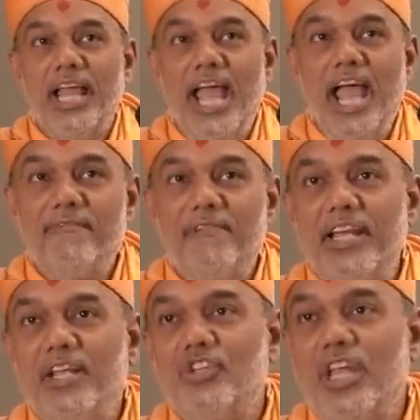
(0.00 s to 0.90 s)

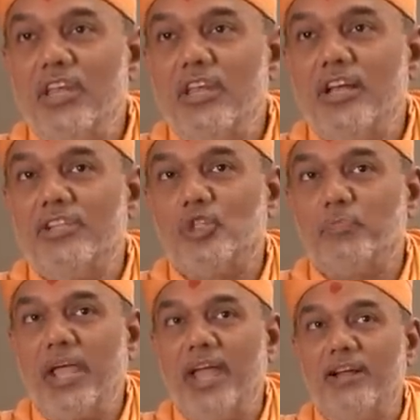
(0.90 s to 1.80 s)
Average Indian
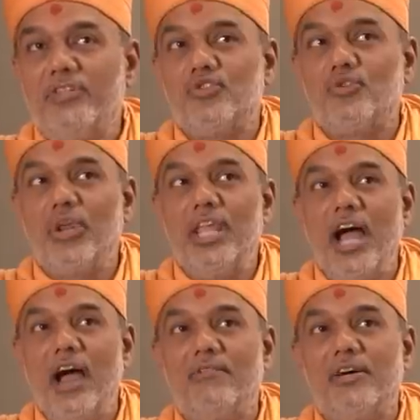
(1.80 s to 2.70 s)
spends 3
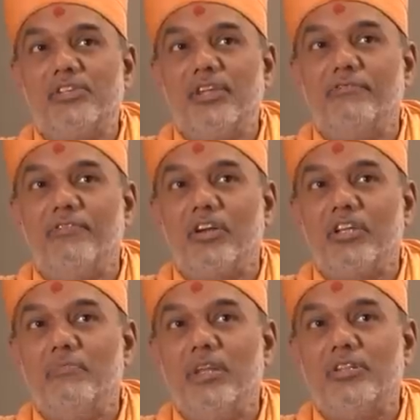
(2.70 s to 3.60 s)
hours and
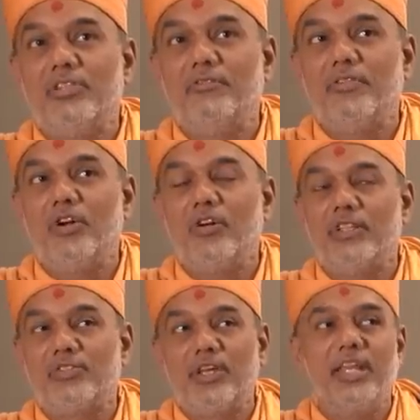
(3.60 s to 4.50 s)
40 minutes in front of
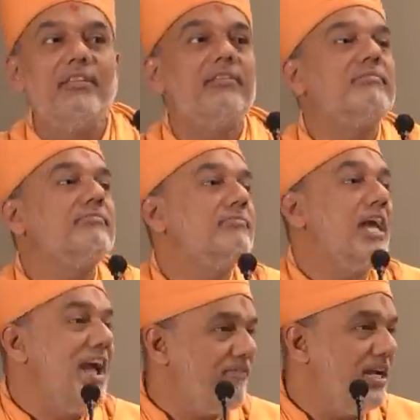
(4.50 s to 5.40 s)
the screen
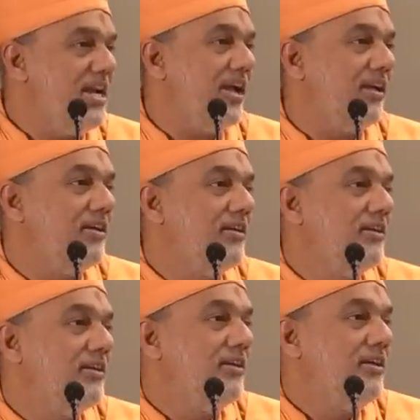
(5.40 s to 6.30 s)
every day.
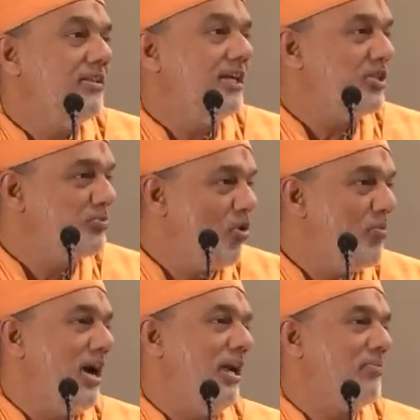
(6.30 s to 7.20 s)
That is
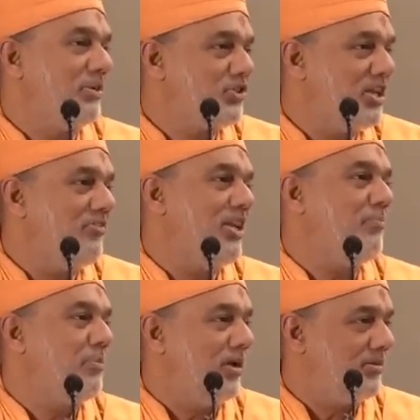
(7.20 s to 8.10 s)
mobile plus
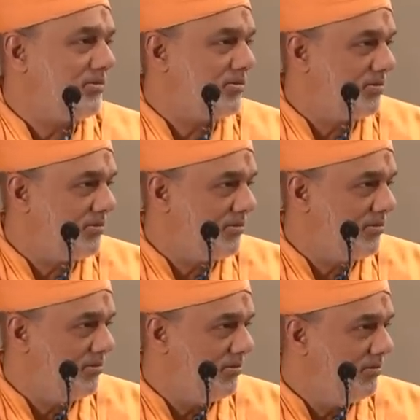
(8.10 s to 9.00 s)
TV plus
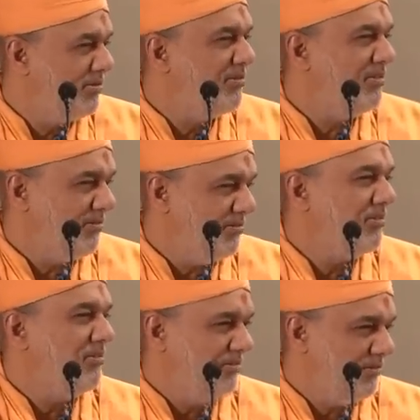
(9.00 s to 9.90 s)

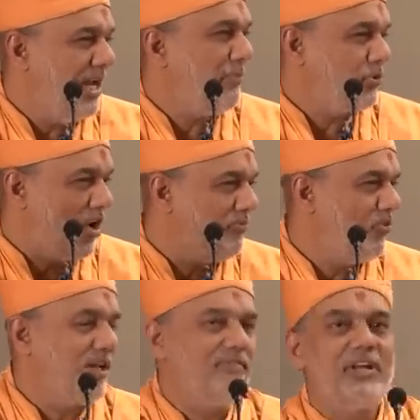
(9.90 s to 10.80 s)
laptop,
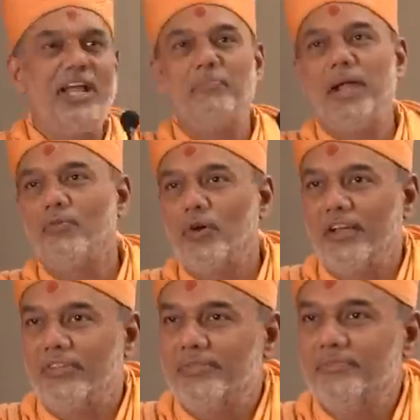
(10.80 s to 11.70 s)
whatever, iPad,
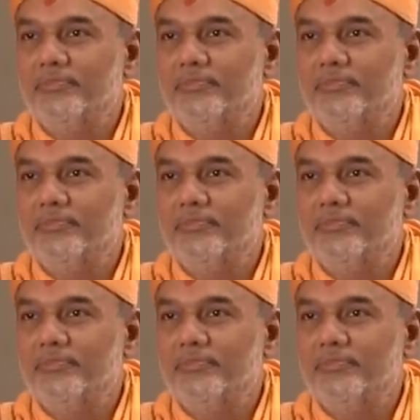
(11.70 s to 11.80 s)
whatever.